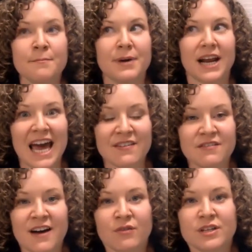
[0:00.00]
But I haven't
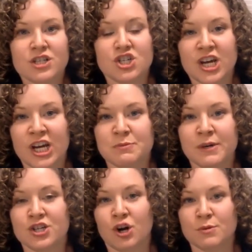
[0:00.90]
found it to change me in
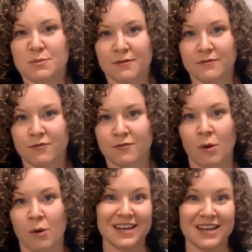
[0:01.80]
terms of performance,
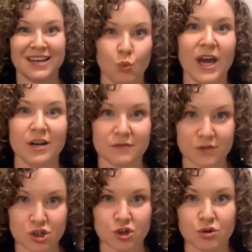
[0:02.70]
like the weight of the
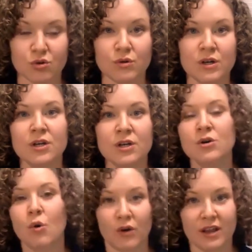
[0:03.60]
shoe
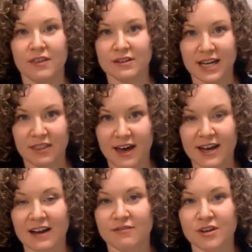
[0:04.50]
or anything like that.
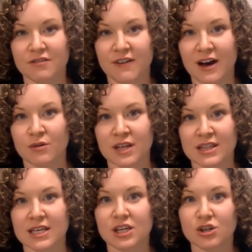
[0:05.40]
I've really found that
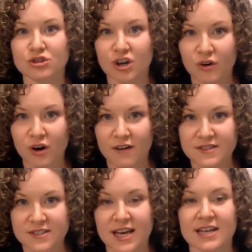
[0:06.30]
the heel toe
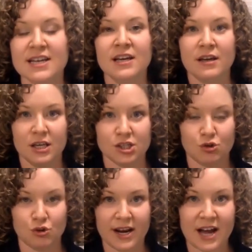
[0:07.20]
offset is a
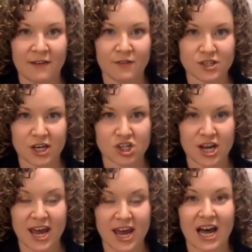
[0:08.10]
great conversation to
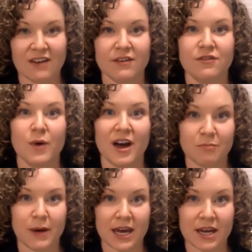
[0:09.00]
have if you have
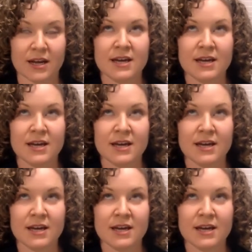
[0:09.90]
pain.